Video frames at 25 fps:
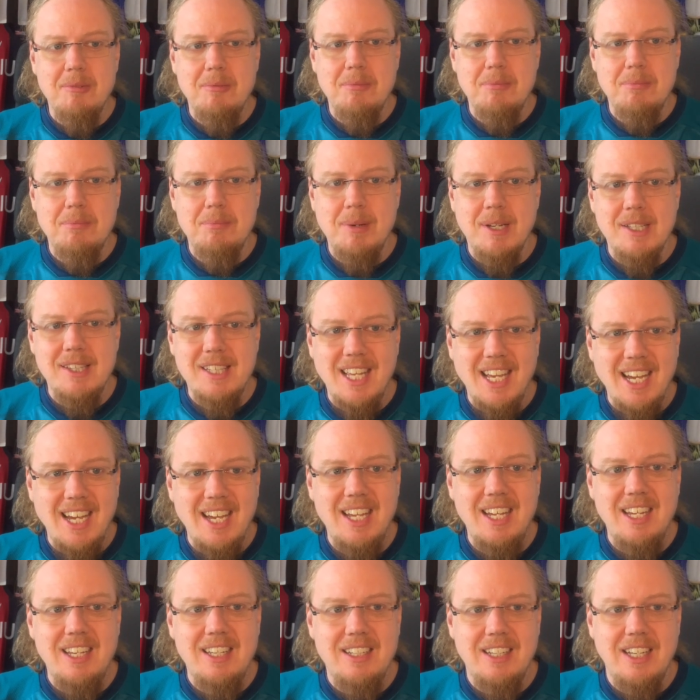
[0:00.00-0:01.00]
but
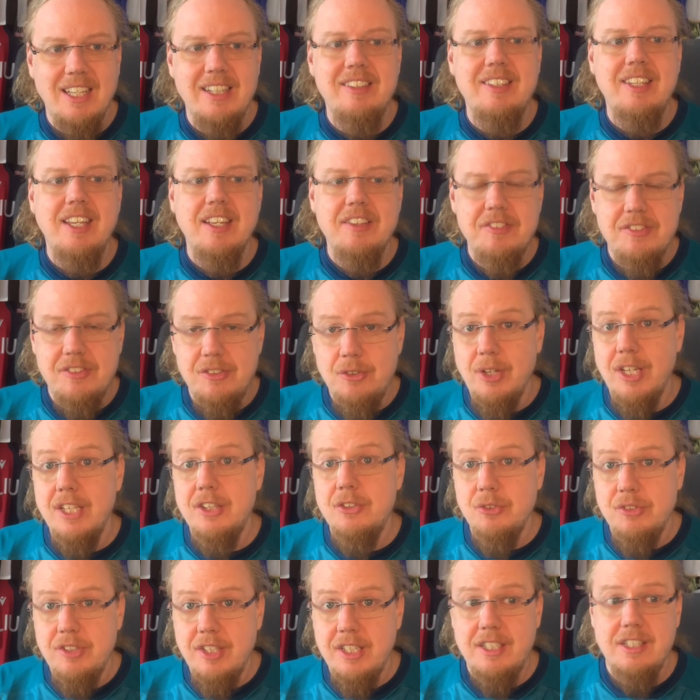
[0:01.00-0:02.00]
I and yes, you
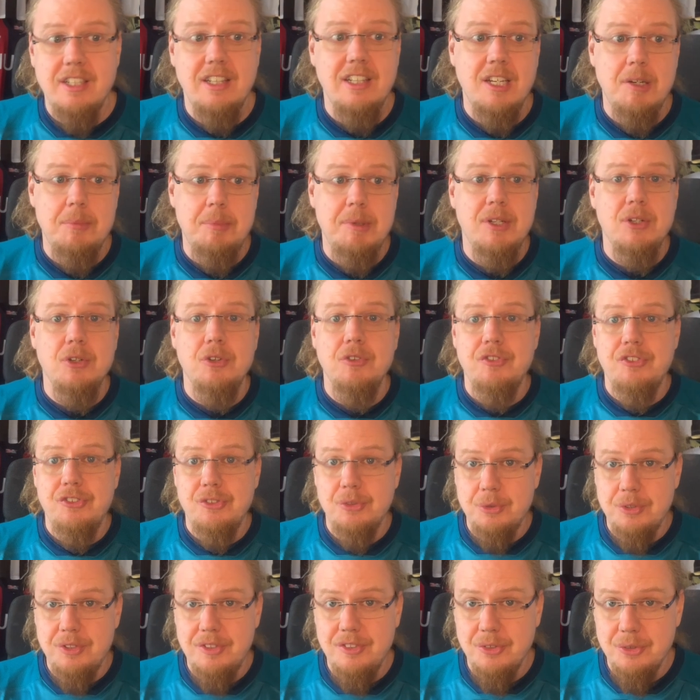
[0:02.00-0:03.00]
had to take Calabria off
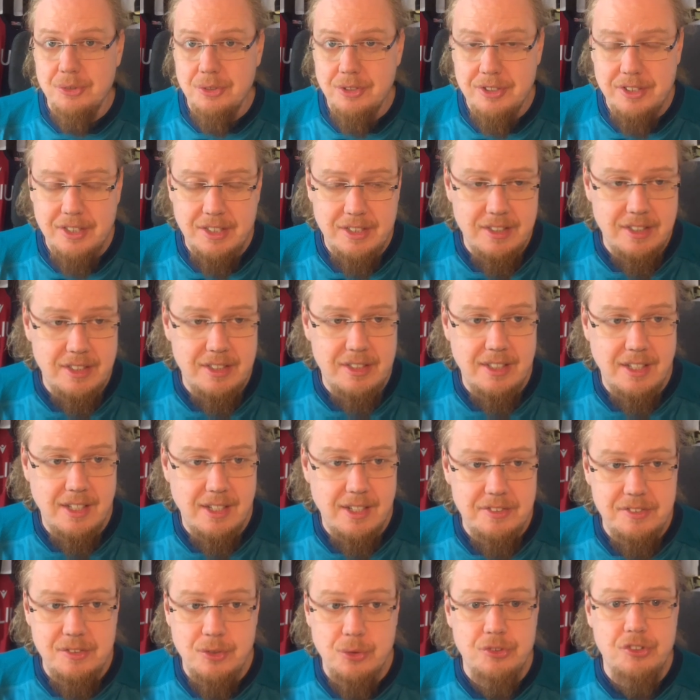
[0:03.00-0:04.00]
so, so that, that
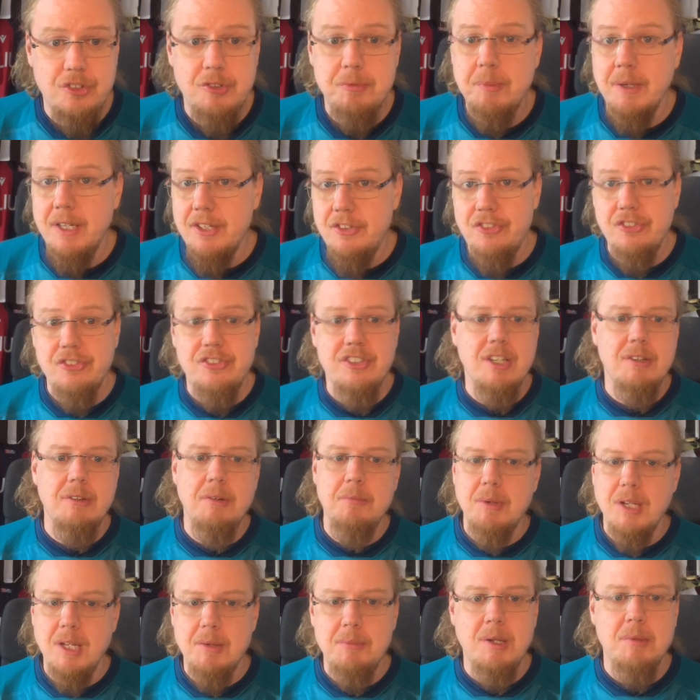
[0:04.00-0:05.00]
there is no suspensions
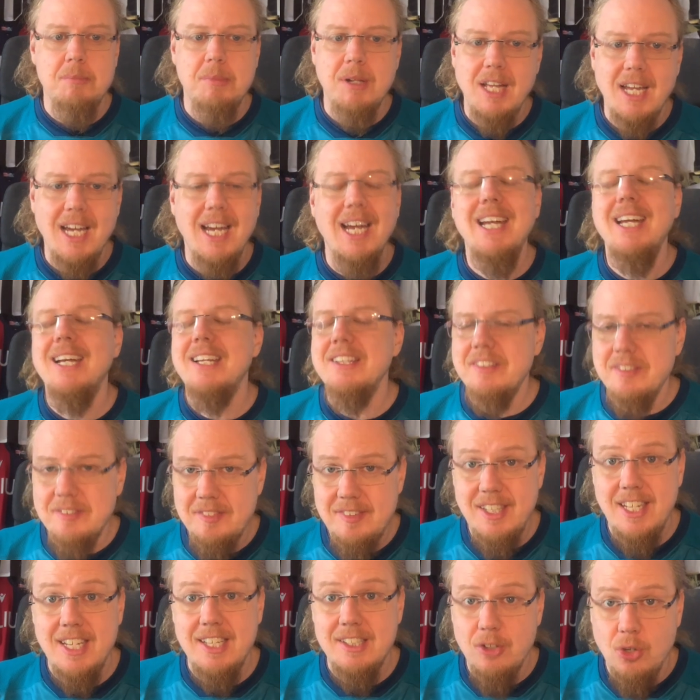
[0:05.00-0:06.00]
coming. Blah blah blah. I
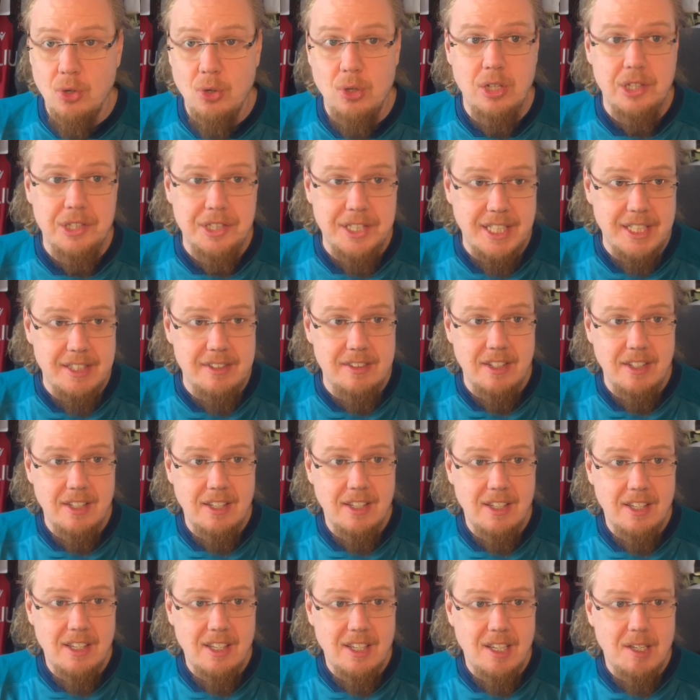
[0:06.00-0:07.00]
understand all that,
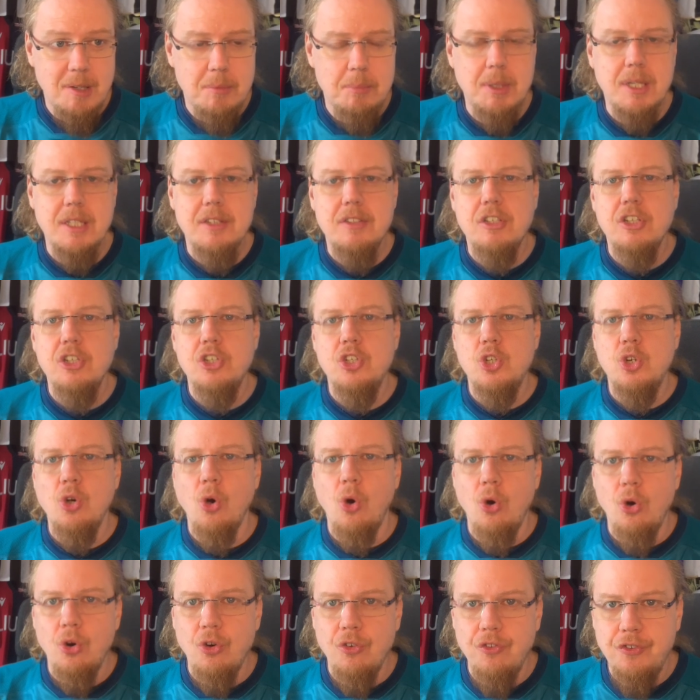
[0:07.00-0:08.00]
but
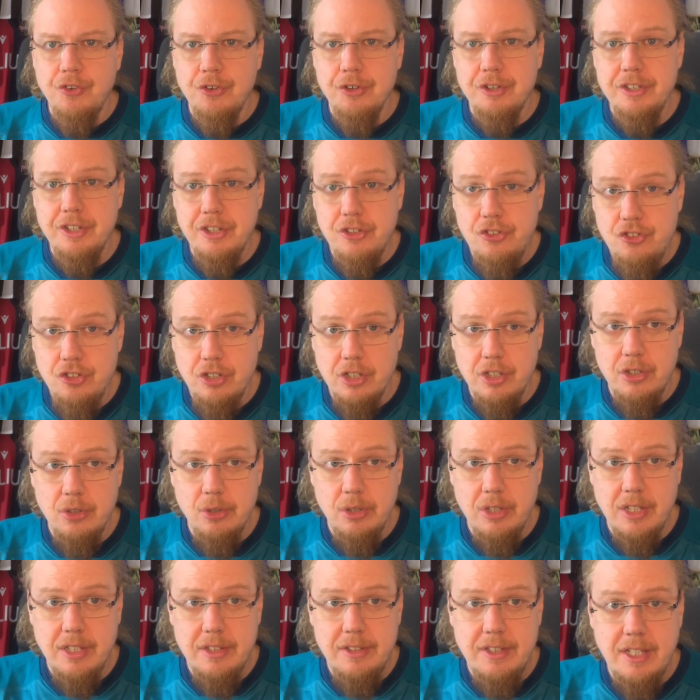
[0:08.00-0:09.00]
go for the
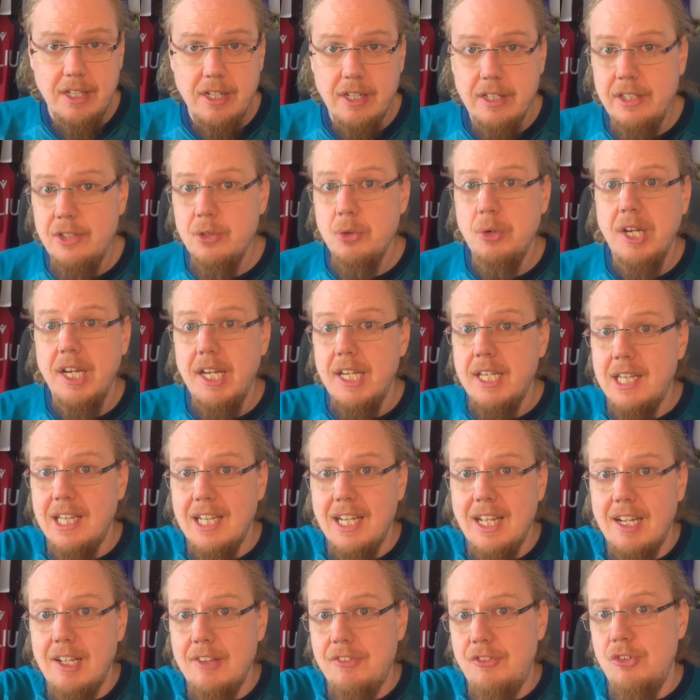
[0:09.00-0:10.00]
jugular there. You had
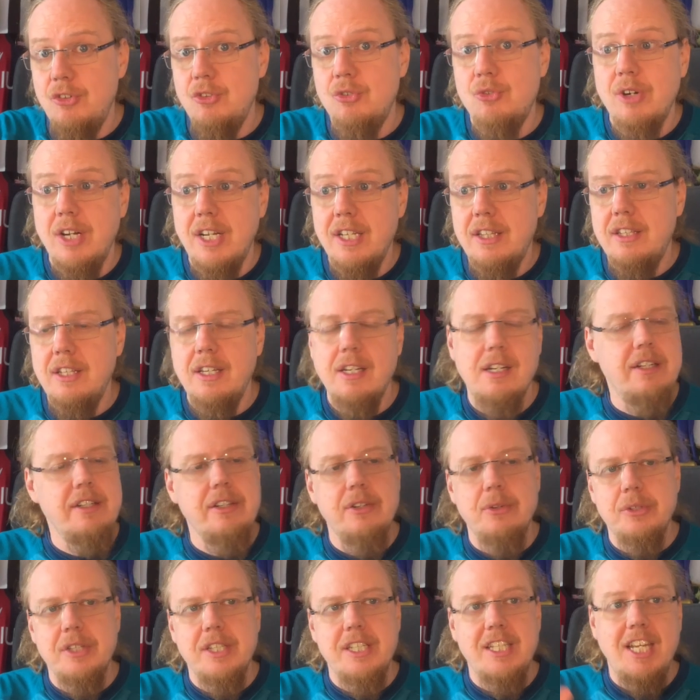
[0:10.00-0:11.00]
Lazio right there.
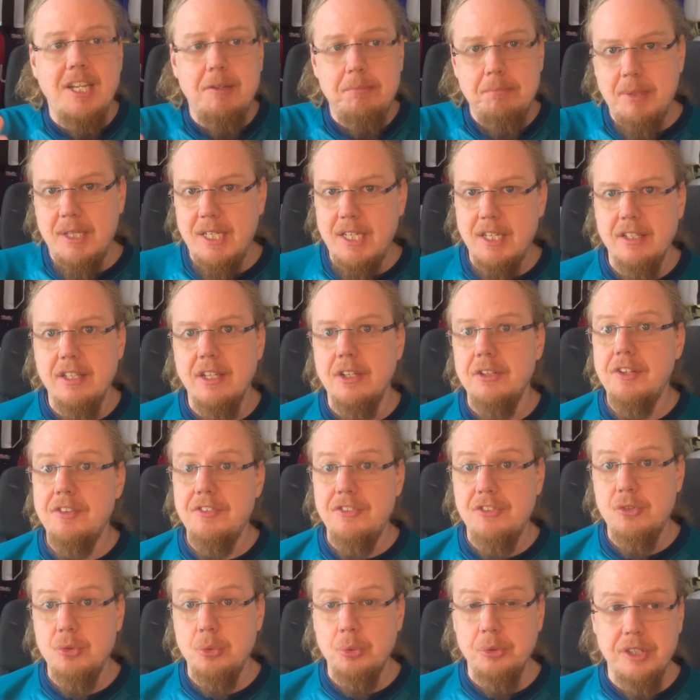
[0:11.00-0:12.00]
No, the game petered out.
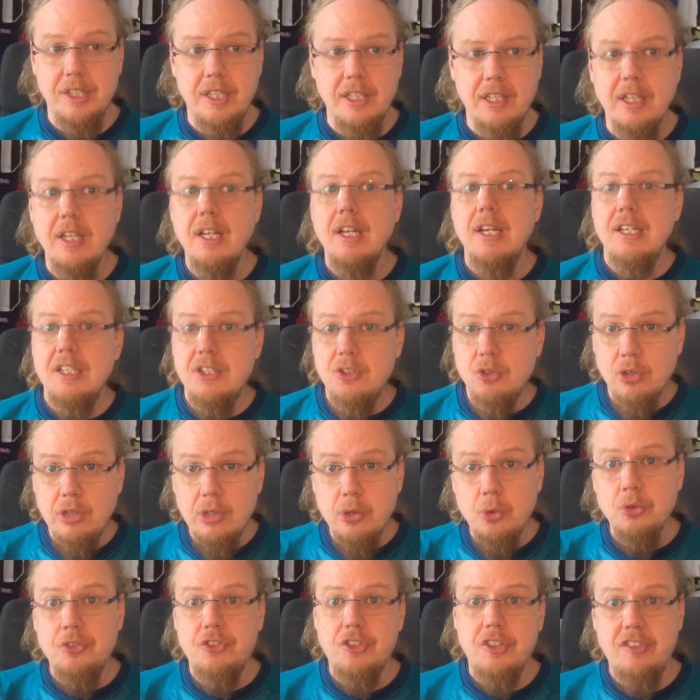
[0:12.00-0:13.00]
It's two 0 You
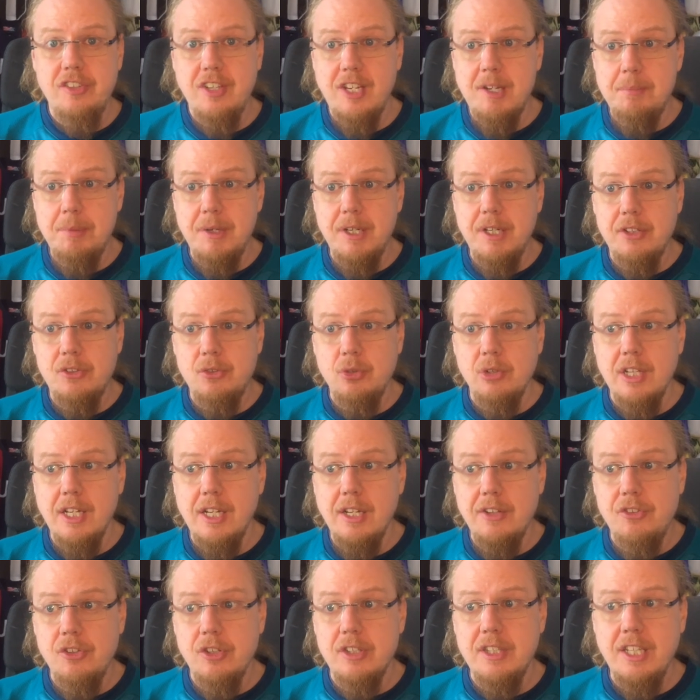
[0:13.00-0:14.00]
lose the tiebreaker to
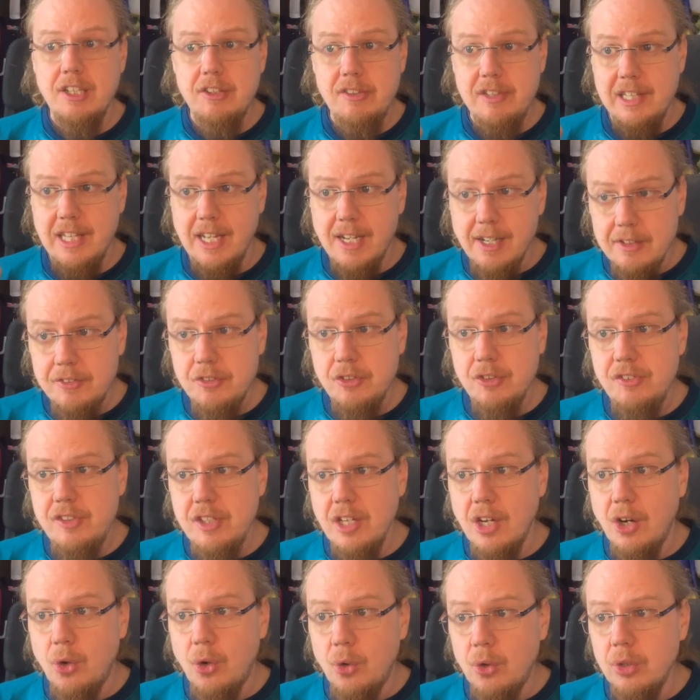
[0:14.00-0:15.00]
Lazio. That Lazio is
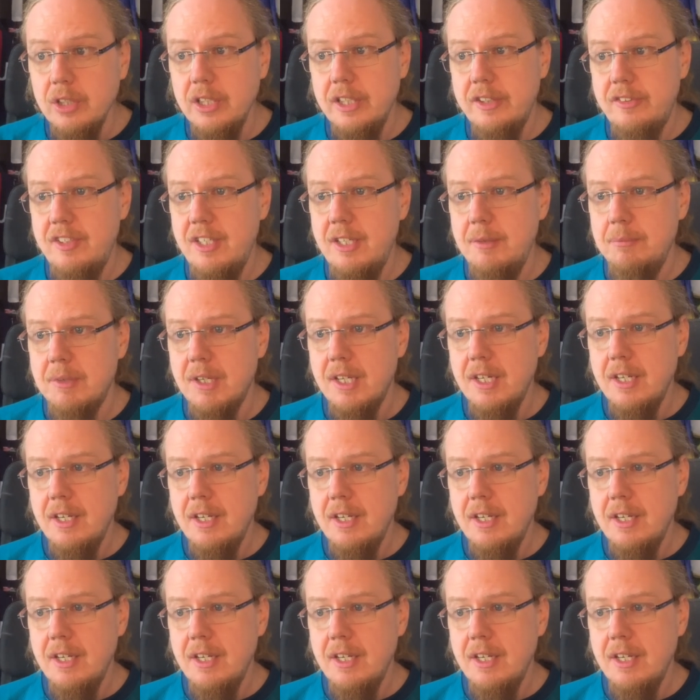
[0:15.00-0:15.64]
the only team